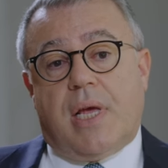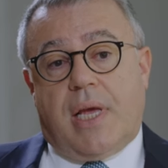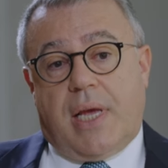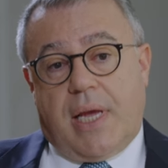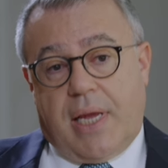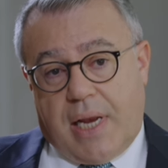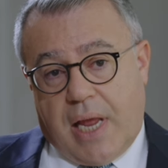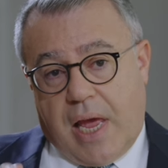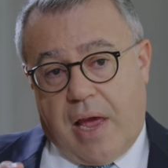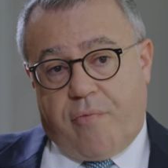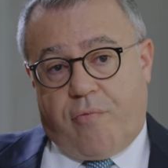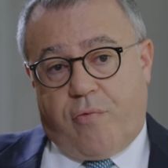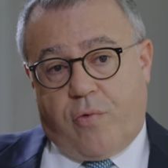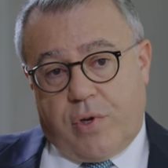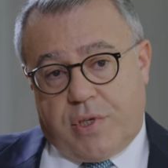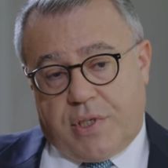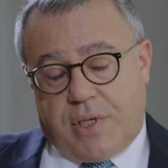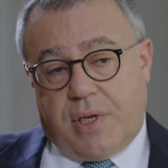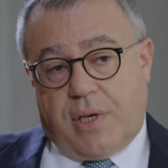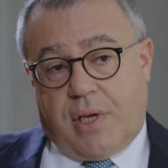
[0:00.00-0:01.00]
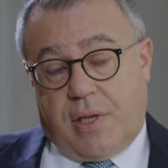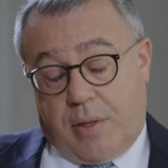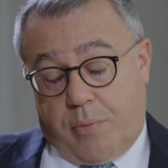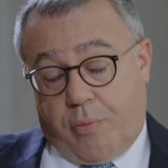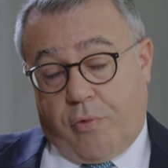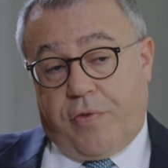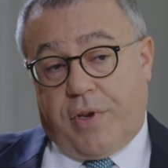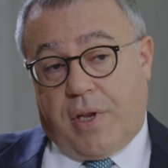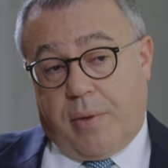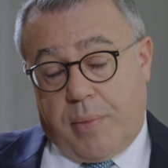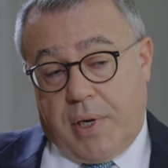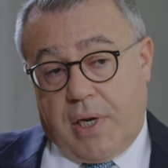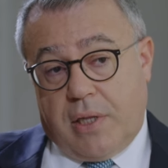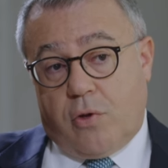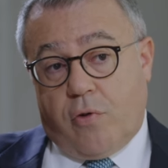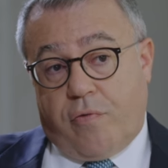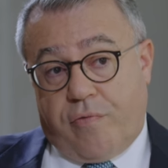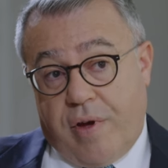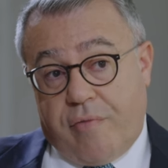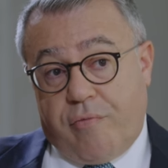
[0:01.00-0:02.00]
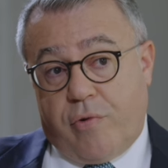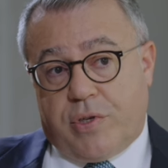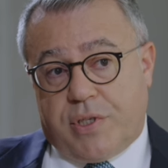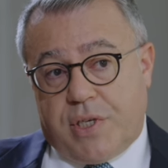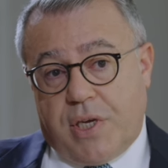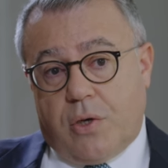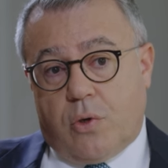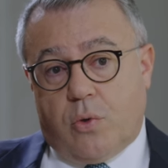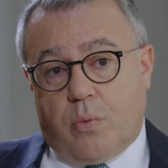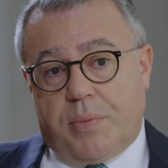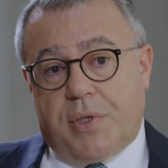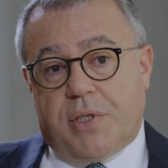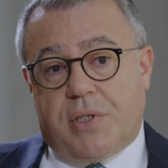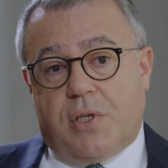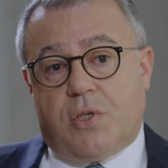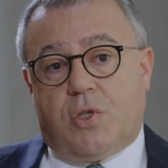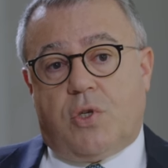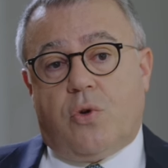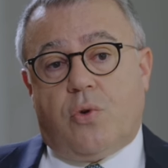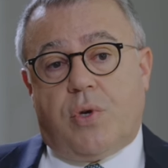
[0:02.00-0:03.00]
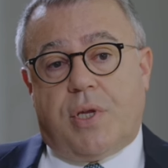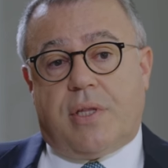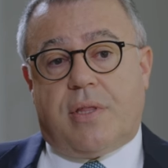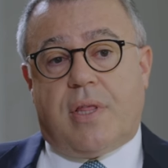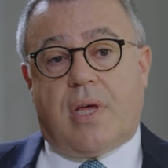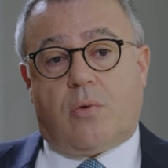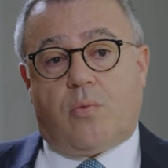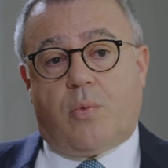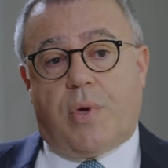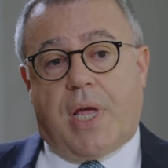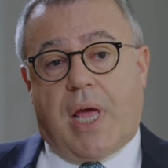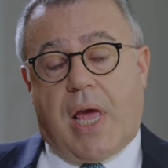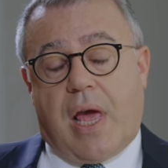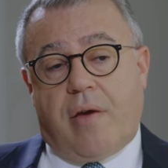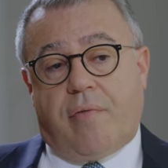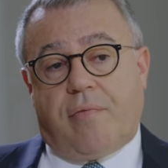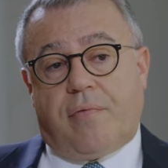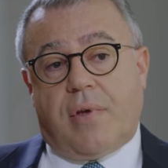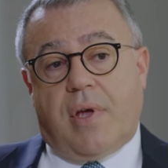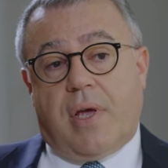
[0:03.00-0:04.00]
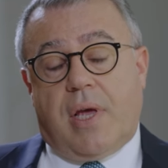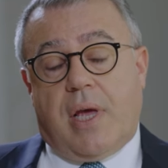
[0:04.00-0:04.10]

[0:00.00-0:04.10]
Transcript: in every in the profitability of every single business unit that we have